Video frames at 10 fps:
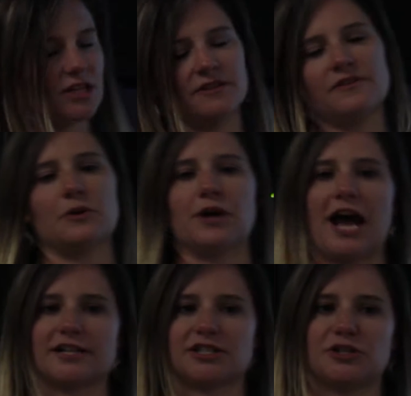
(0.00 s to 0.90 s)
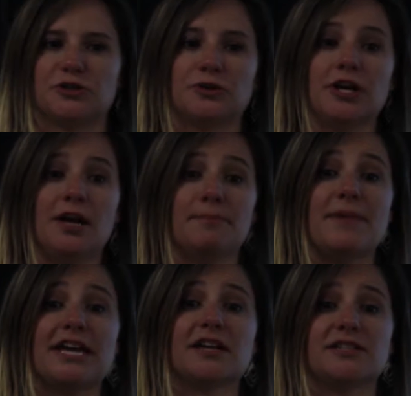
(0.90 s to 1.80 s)
And then they were asked to
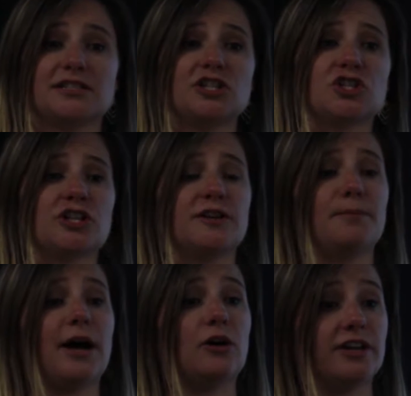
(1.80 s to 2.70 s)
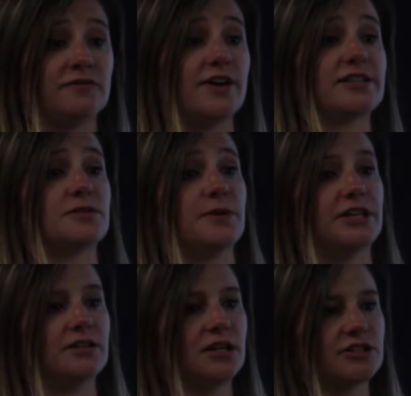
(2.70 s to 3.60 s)
make a decision about investment.